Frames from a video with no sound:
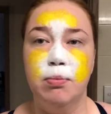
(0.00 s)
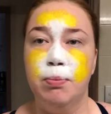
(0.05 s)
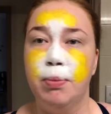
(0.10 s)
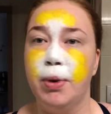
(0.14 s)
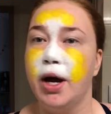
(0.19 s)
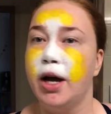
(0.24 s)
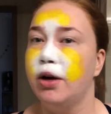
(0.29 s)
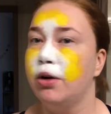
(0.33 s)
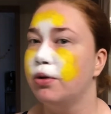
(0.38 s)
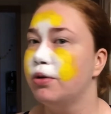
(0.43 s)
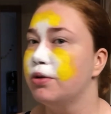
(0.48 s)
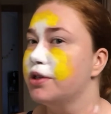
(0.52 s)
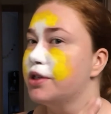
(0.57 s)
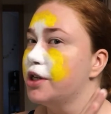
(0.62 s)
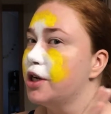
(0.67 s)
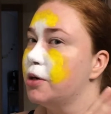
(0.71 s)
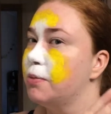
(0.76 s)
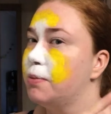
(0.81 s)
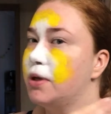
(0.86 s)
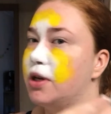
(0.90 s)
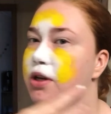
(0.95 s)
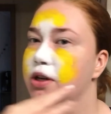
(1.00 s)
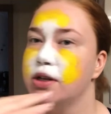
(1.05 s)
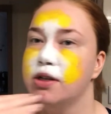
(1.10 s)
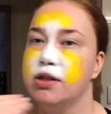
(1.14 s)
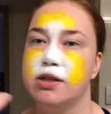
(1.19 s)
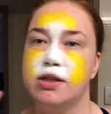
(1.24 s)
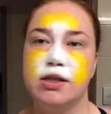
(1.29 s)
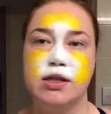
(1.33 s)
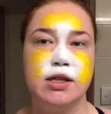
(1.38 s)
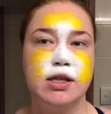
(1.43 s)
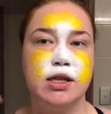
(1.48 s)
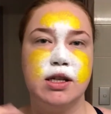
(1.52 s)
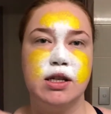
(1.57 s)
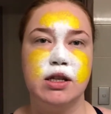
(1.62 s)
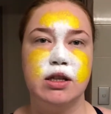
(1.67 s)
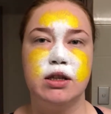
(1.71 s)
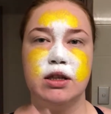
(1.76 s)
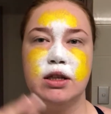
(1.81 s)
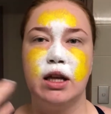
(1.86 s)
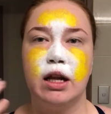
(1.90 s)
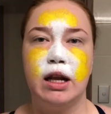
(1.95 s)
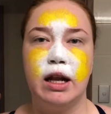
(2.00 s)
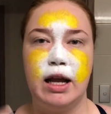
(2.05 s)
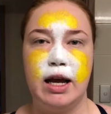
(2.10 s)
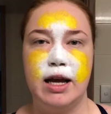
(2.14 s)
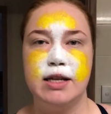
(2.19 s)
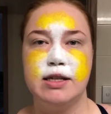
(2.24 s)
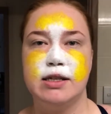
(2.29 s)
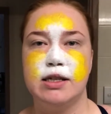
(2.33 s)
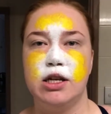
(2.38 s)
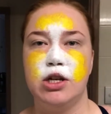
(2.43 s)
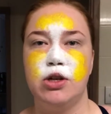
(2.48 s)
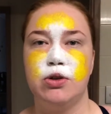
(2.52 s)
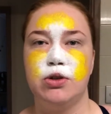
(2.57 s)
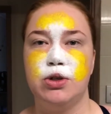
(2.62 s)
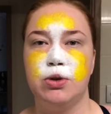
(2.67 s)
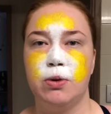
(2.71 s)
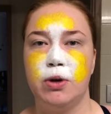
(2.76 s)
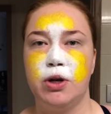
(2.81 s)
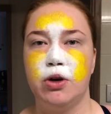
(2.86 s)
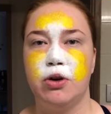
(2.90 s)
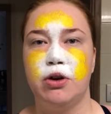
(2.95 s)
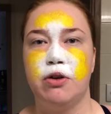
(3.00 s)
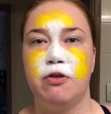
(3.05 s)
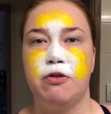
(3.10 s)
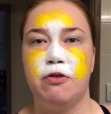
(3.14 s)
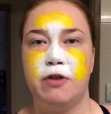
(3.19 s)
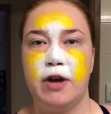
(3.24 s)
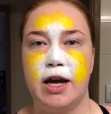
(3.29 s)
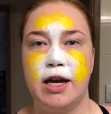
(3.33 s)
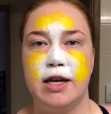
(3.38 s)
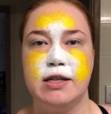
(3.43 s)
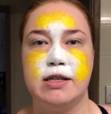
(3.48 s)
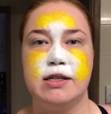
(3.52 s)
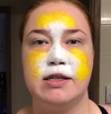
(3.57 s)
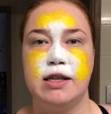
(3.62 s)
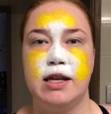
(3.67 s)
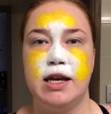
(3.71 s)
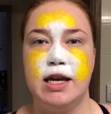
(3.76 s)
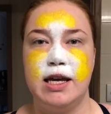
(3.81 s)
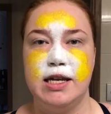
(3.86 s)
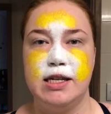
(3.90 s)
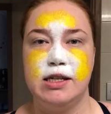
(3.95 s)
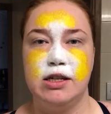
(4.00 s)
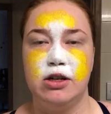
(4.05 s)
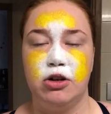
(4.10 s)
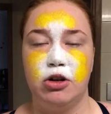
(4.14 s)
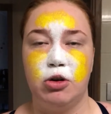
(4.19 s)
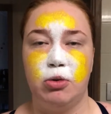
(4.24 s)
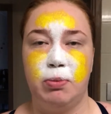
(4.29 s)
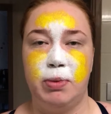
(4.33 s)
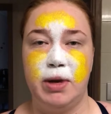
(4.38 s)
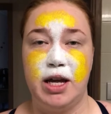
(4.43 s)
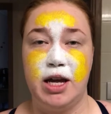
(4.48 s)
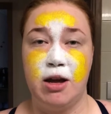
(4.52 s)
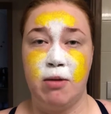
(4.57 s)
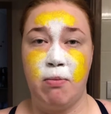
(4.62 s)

But also because the less that you're doing on a face, the easier it'll be.